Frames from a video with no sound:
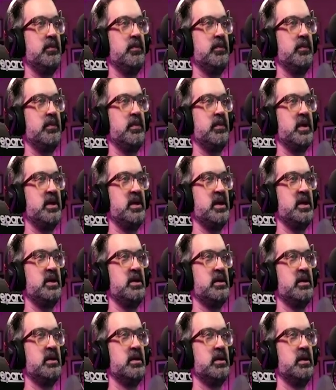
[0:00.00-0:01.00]
I think
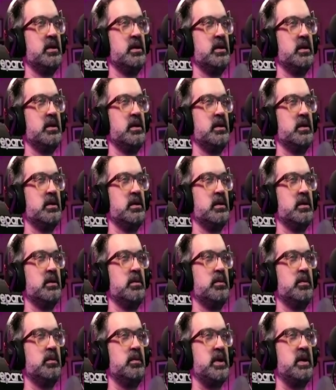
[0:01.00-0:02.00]

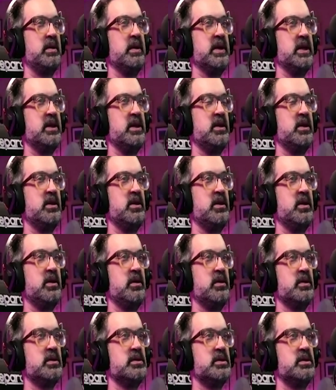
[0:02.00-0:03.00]
probably
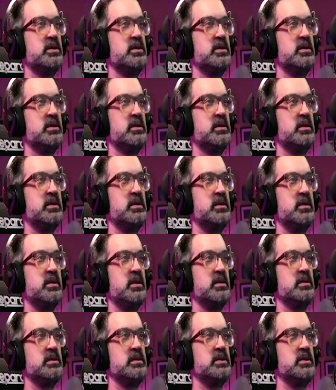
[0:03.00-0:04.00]
those,
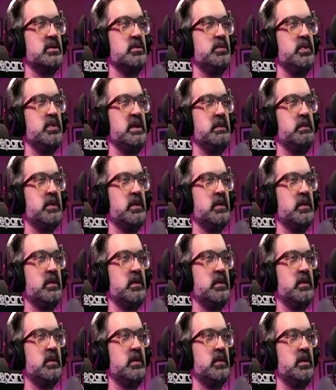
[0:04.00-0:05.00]
those two
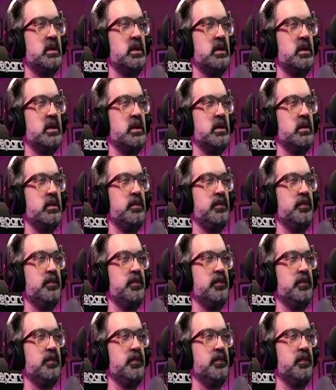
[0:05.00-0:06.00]
people, um,
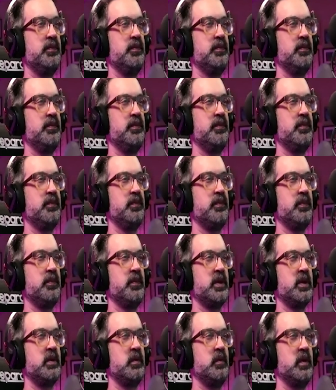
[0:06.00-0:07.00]

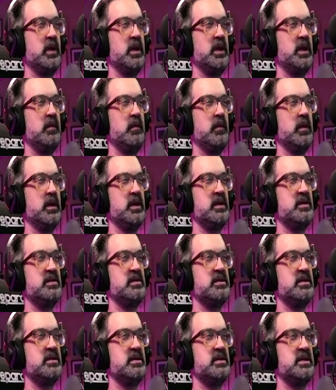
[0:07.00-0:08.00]
really, really
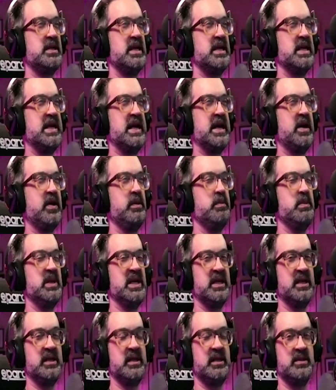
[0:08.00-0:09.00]
stand out
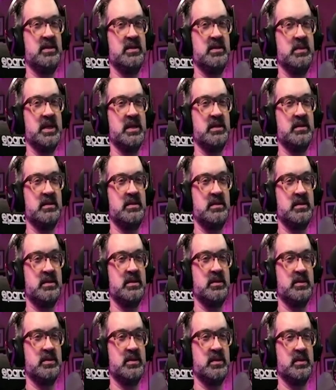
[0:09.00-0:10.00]
immediately to me.
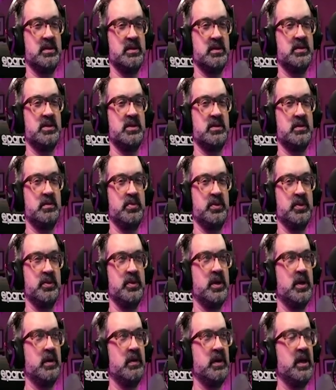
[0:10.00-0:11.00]
Those, those two,
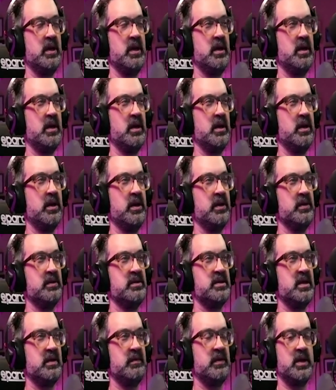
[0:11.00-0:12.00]
Bruno and uh,
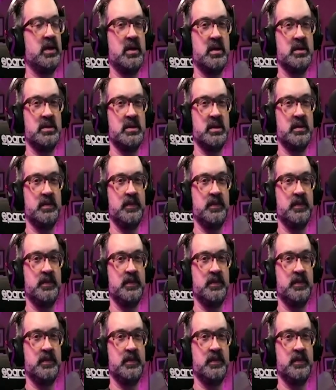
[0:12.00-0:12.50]
David Carson.